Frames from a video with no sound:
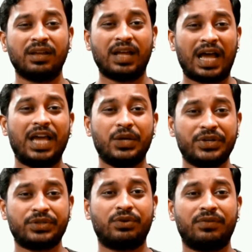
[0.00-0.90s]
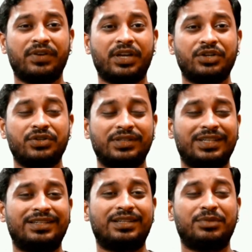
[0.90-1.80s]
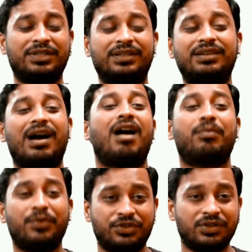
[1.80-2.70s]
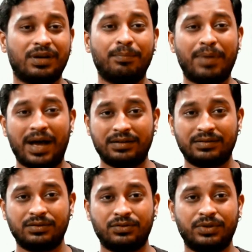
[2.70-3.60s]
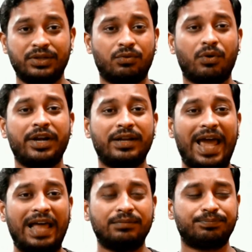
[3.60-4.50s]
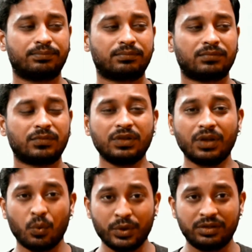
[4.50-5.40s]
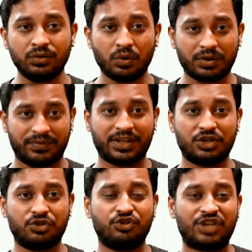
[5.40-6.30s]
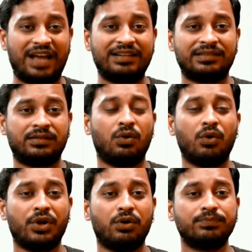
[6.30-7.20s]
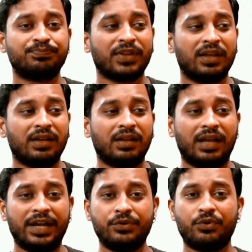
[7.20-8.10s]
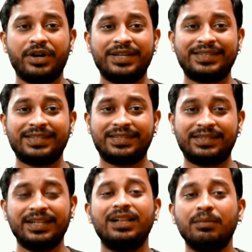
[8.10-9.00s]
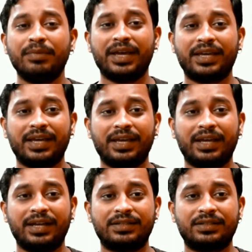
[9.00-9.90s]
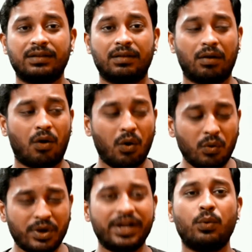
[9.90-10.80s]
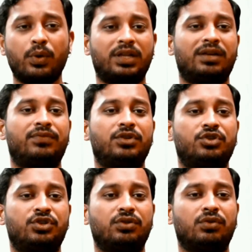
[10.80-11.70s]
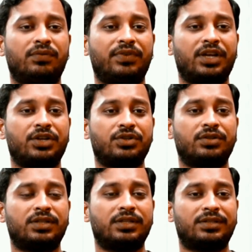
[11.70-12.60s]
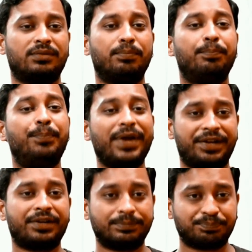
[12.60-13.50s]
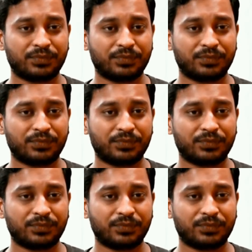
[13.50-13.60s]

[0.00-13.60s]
iOS notification system is garbage in comparison to Android, and with the notification channels in Oreo, Android is still making its already very efficient notification system better.